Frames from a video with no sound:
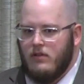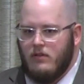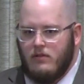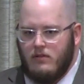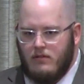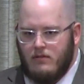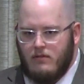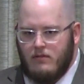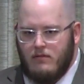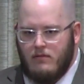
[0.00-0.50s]

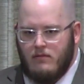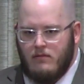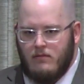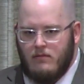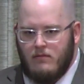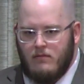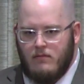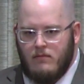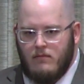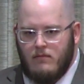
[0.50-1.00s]

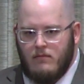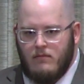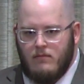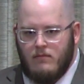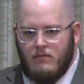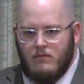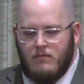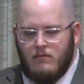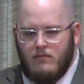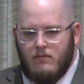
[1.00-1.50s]

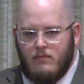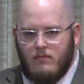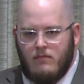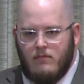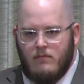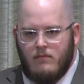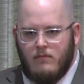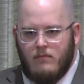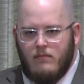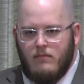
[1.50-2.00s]

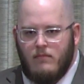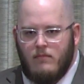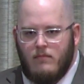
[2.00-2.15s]
Nothing is said.